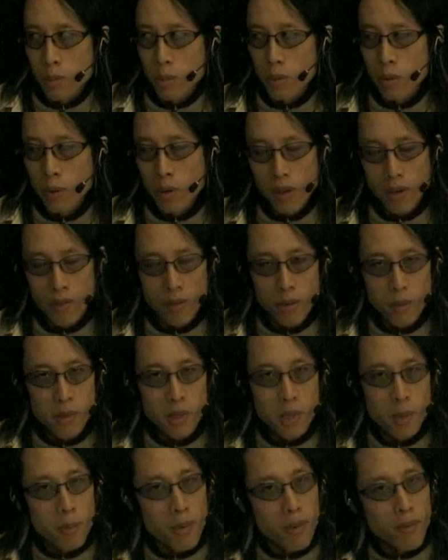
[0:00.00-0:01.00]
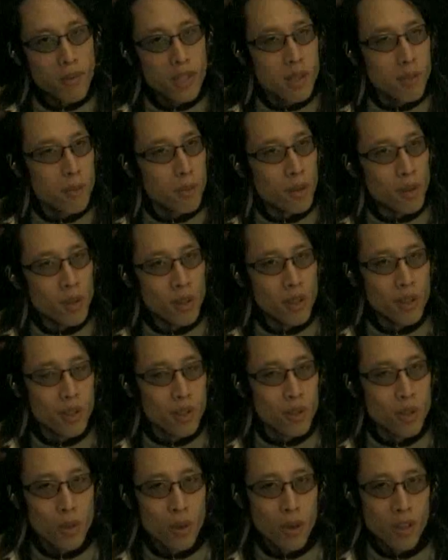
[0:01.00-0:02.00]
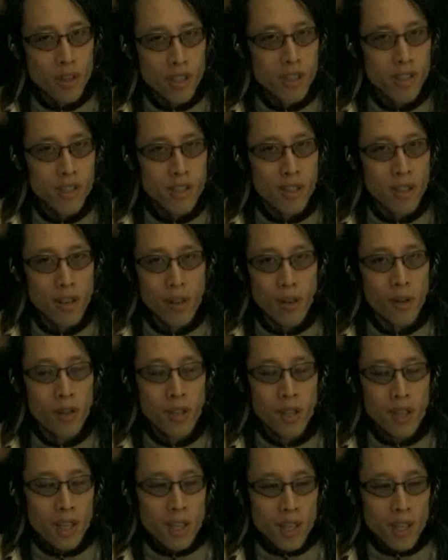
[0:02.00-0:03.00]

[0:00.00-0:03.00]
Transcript: drawing from some invisible source you know